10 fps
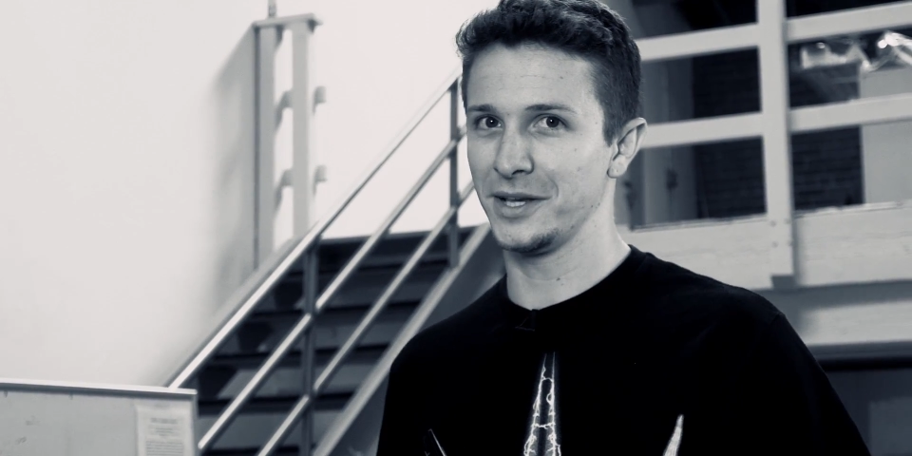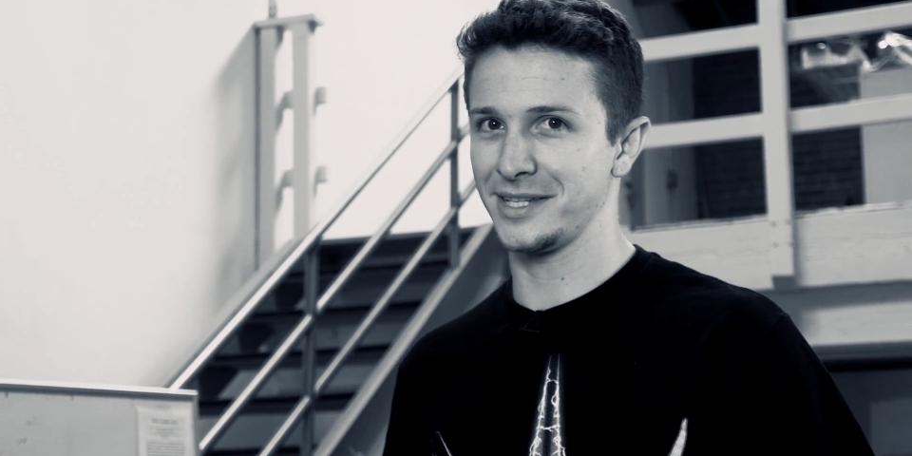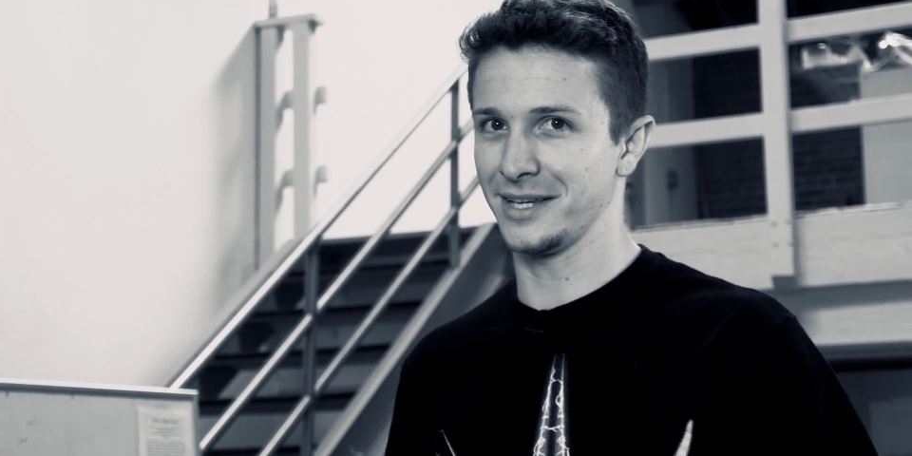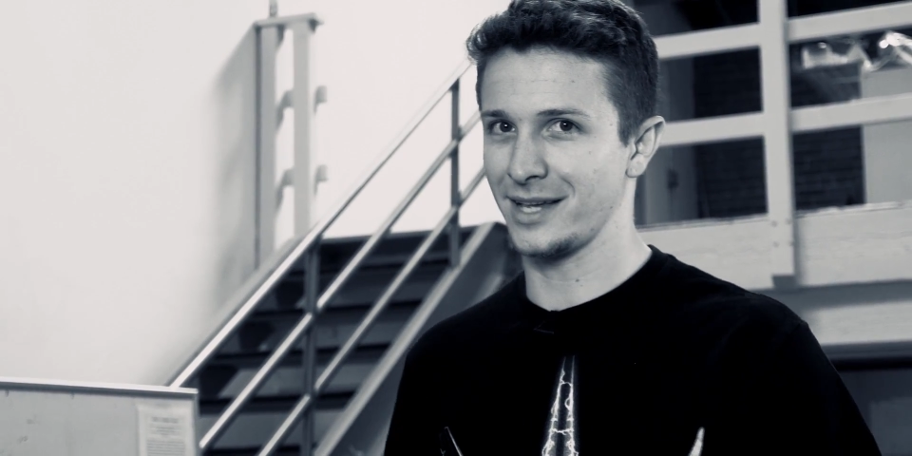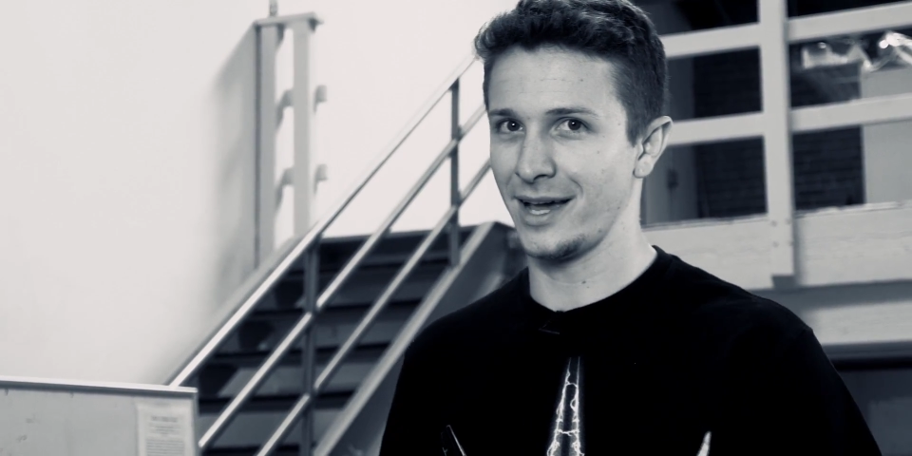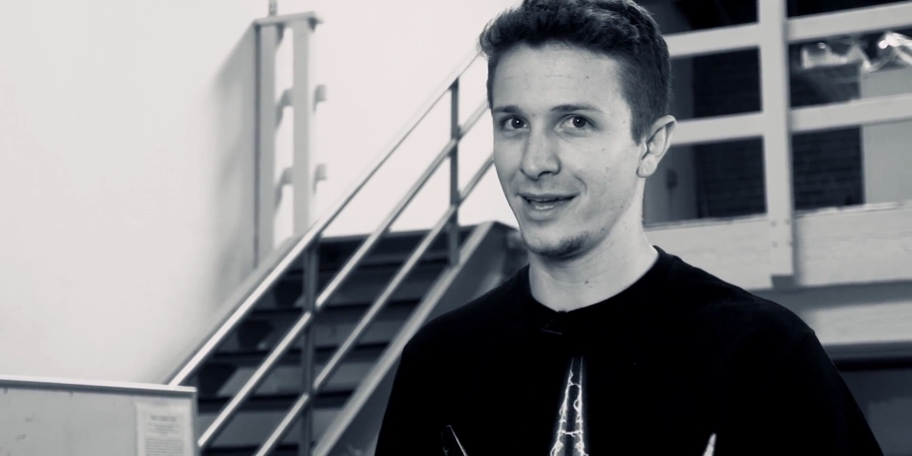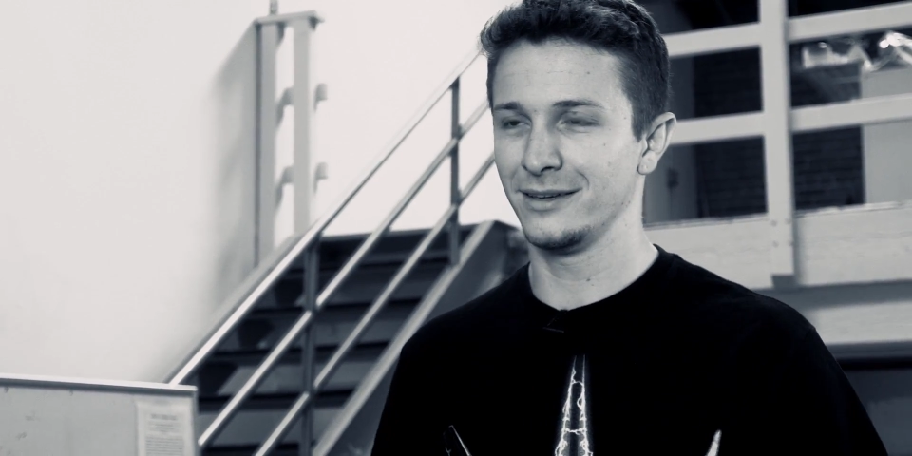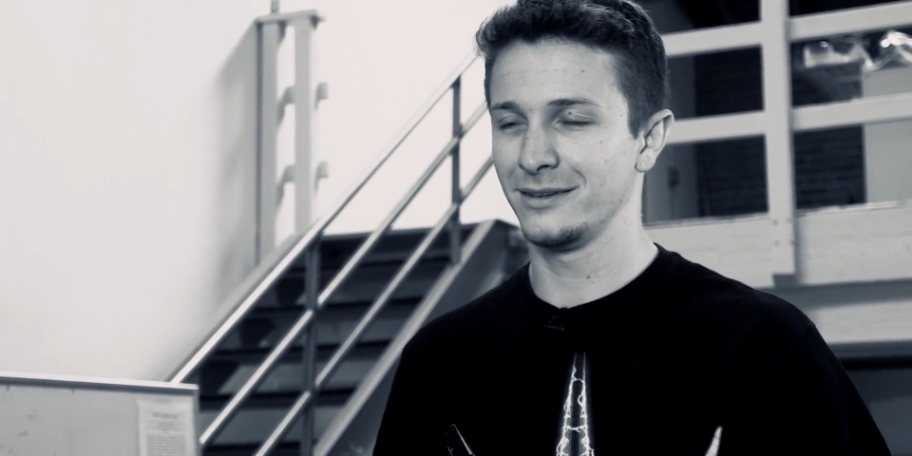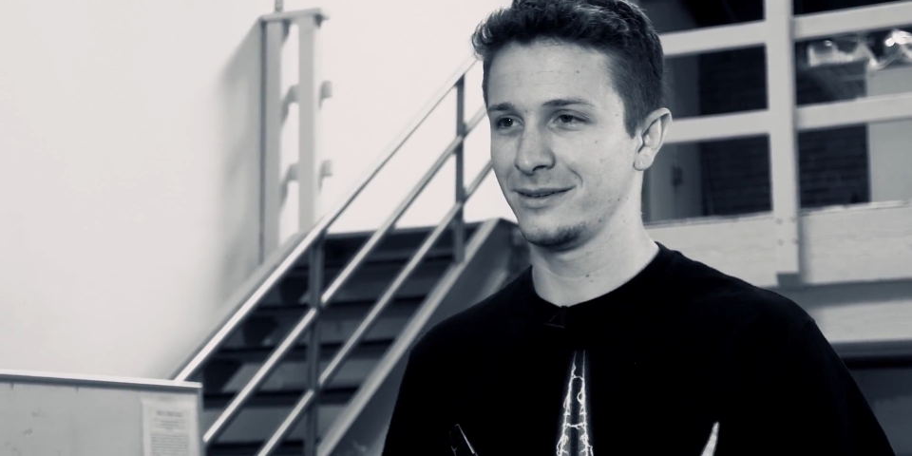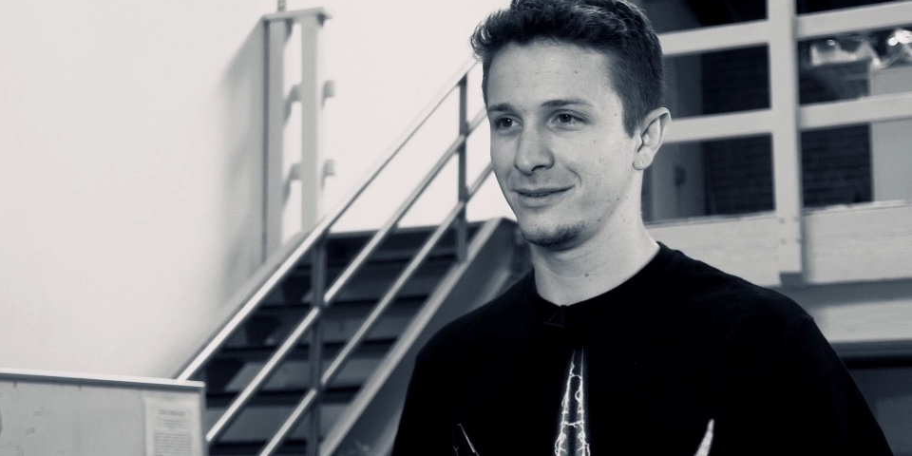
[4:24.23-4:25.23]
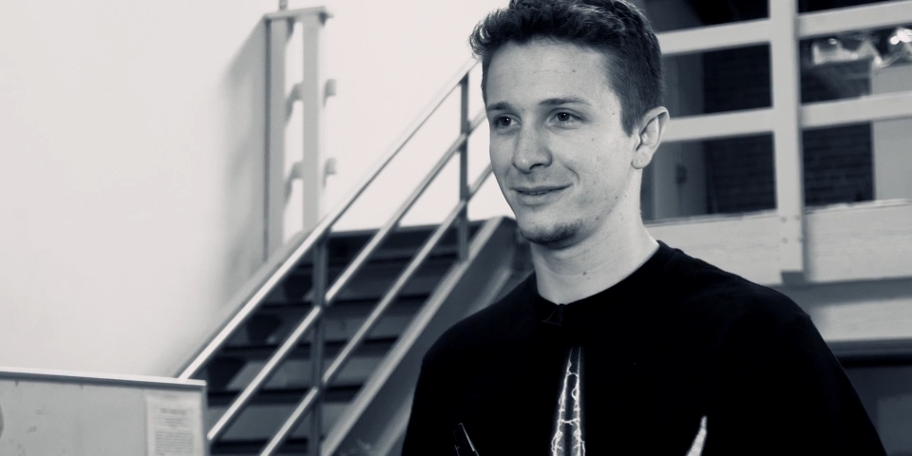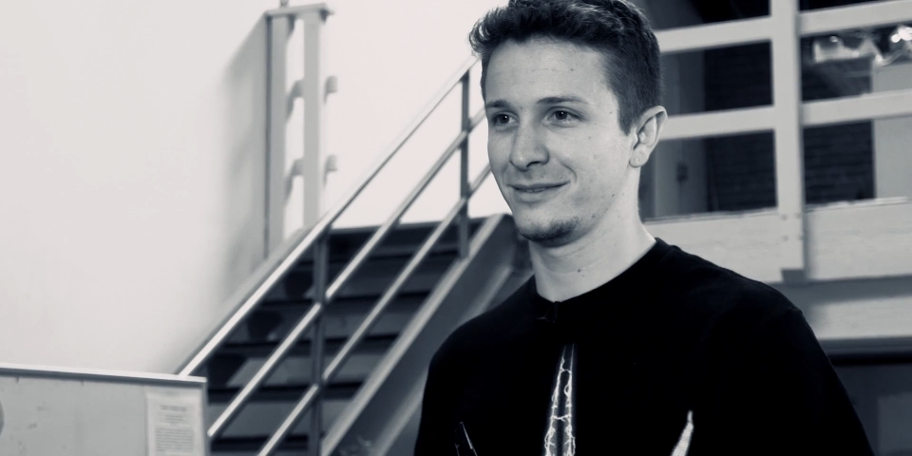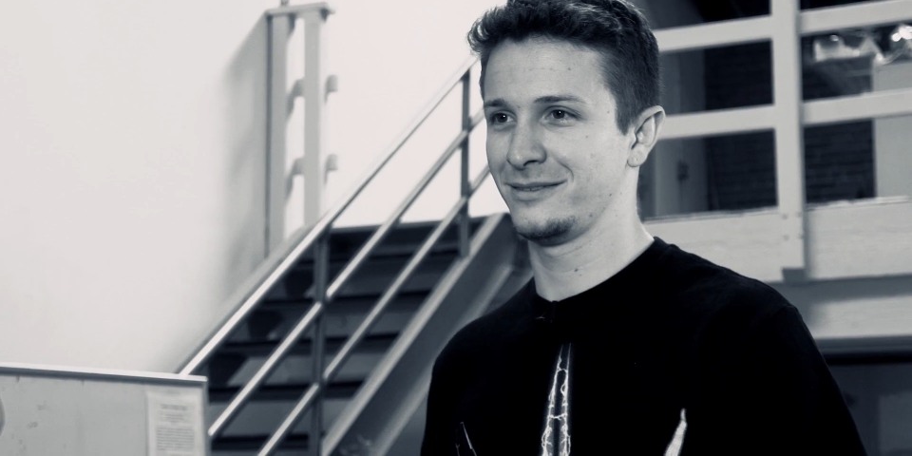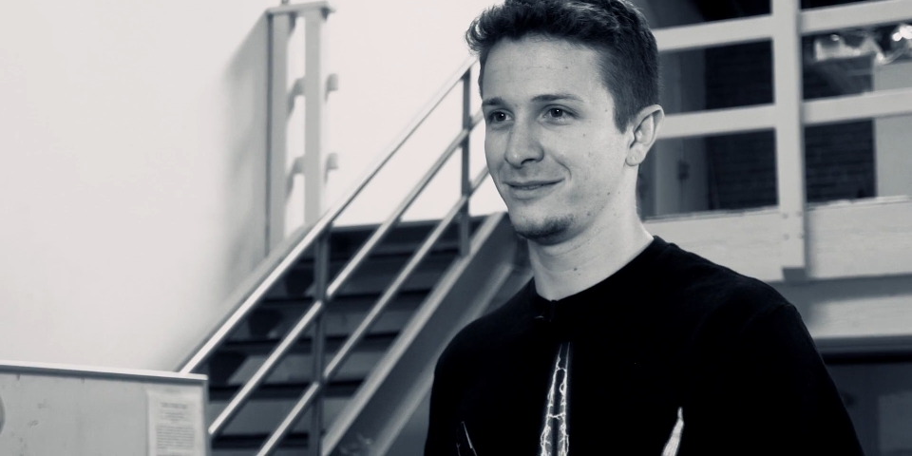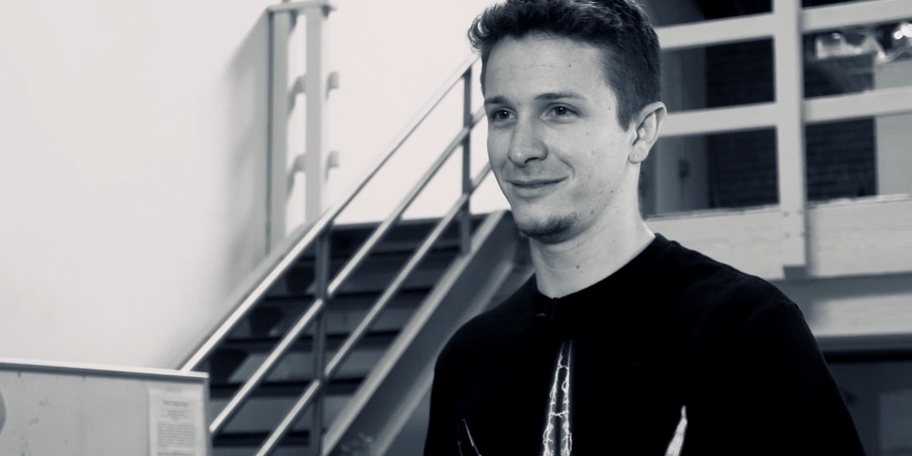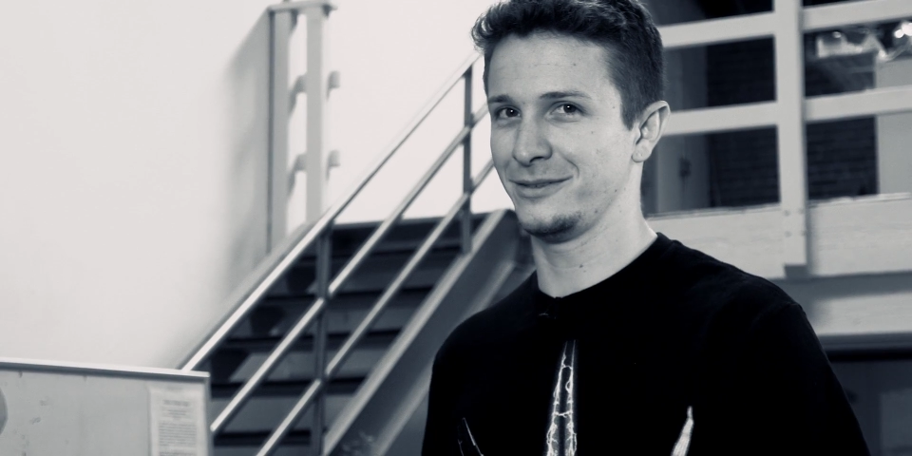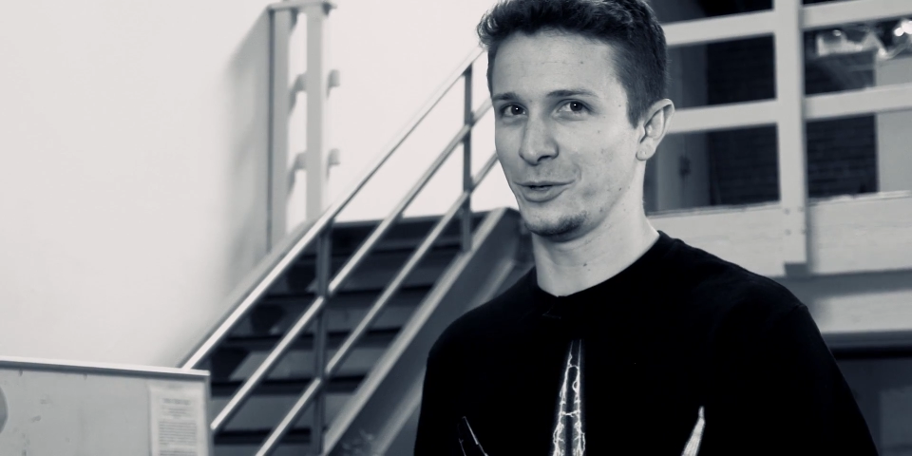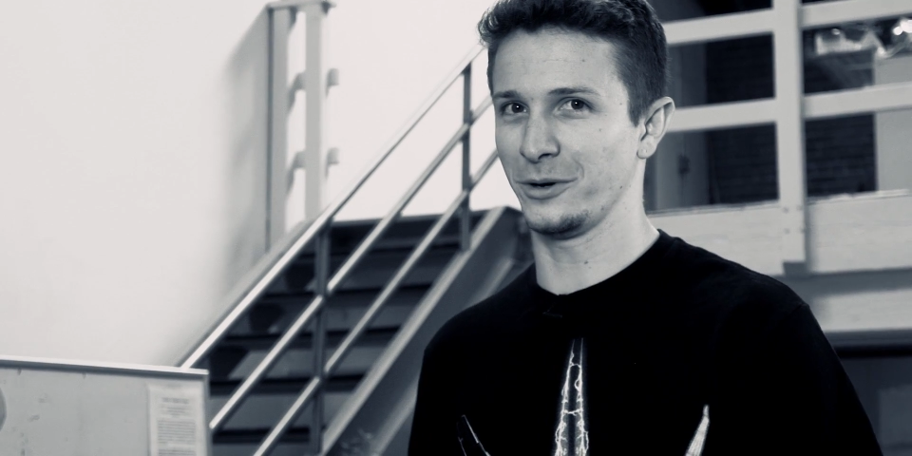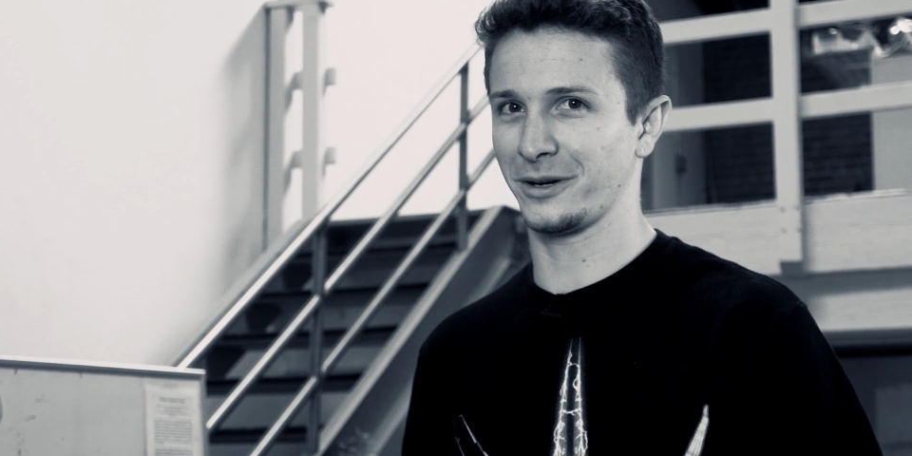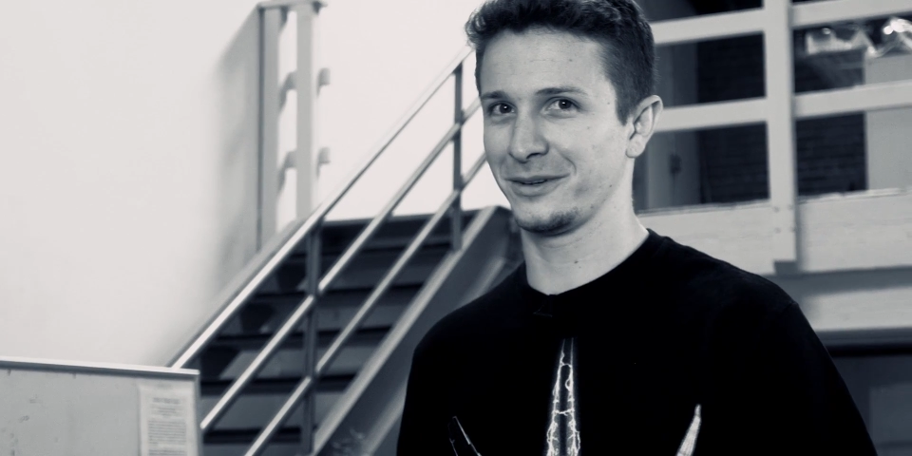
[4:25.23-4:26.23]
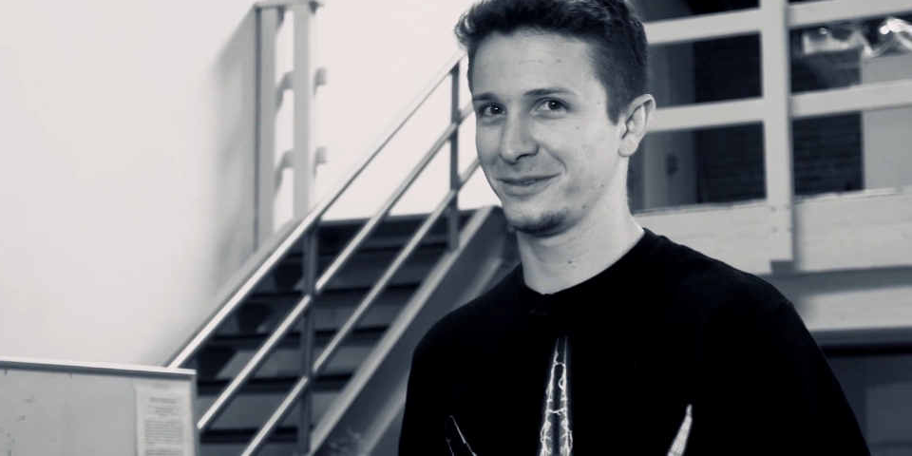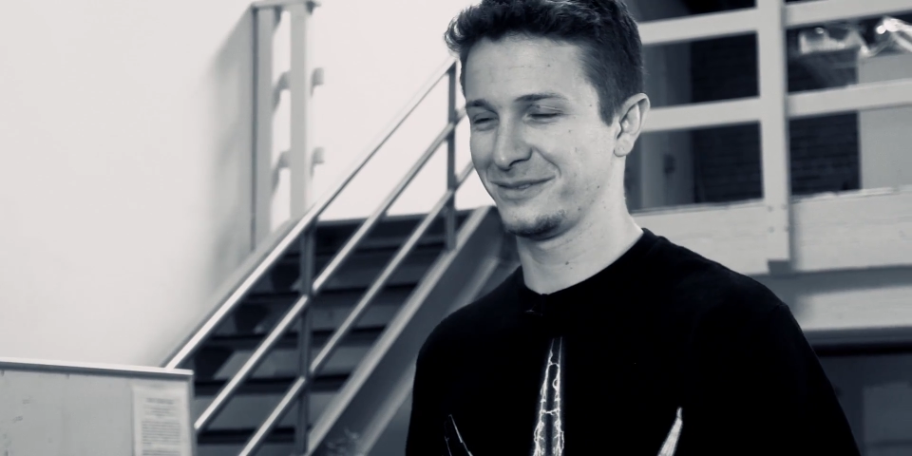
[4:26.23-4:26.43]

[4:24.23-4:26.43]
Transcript: CSI, New York,